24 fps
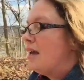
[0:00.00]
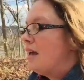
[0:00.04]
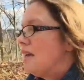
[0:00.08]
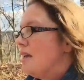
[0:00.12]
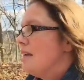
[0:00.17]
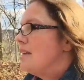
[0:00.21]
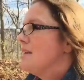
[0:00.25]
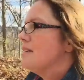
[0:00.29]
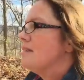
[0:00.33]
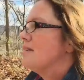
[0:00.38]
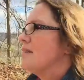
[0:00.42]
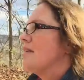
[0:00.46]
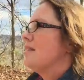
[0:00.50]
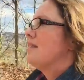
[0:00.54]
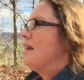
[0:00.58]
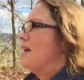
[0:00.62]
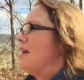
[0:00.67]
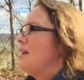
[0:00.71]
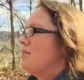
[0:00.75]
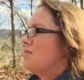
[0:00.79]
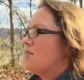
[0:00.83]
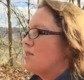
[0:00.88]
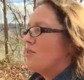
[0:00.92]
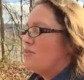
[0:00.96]
is that
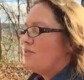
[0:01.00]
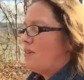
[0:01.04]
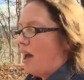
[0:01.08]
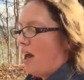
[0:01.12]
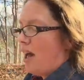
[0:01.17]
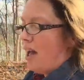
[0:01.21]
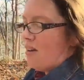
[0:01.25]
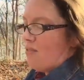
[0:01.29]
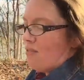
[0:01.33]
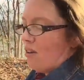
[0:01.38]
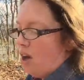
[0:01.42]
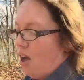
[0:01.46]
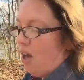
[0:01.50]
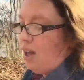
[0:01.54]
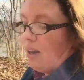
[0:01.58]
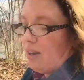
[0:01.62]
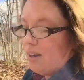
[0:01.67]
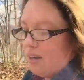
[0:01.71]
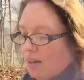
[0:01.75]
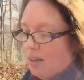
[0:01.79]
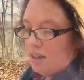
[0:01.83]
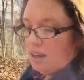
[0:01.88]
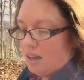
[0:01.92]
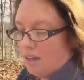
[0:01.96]
they survive
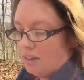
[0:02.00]
on,